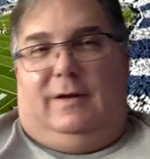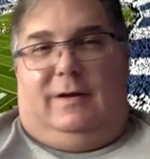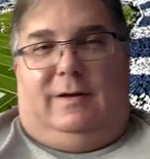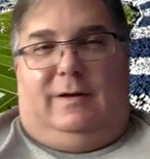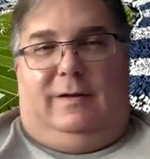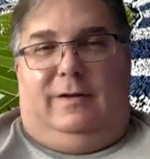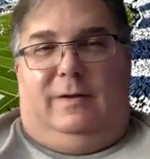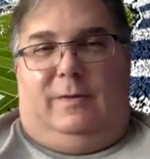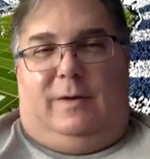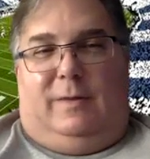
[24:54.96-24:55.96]
Uh,
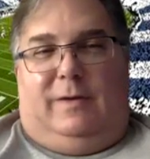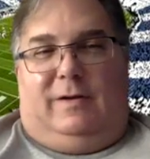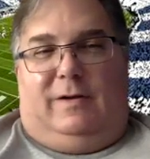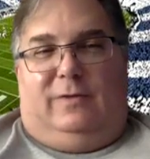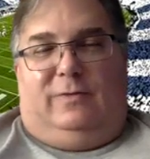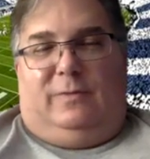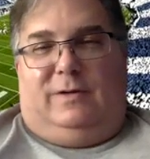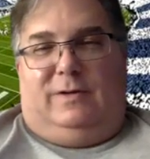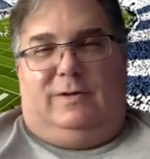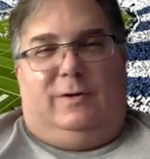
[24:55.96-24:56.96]
unique part about college football,
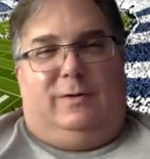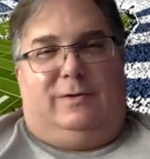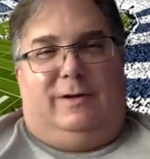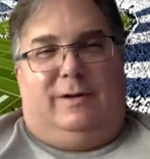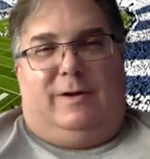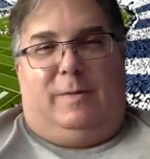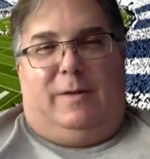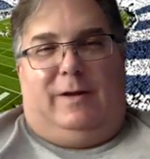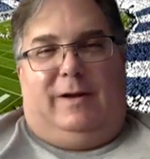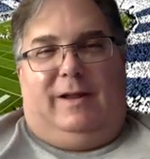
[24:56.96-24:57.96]
you just don't know what's going to come
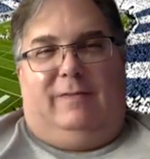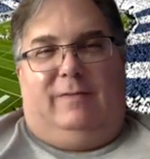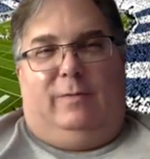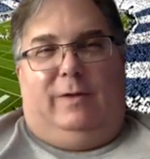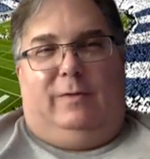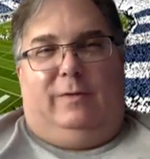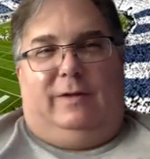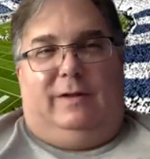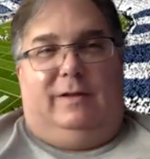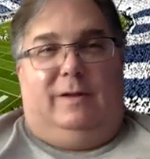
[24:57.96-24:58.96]
about any given week with
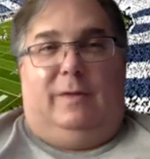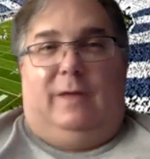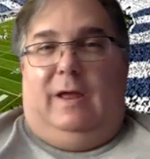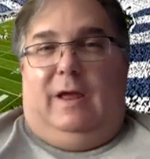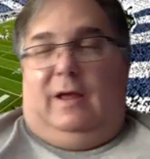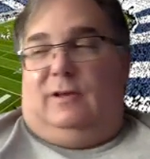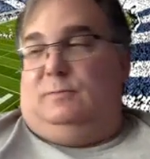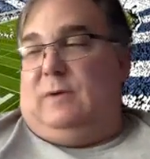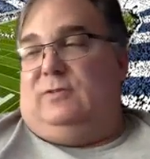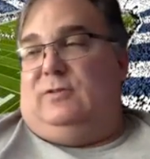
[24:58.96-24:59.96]
any team,
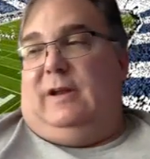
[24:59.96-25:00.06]
especially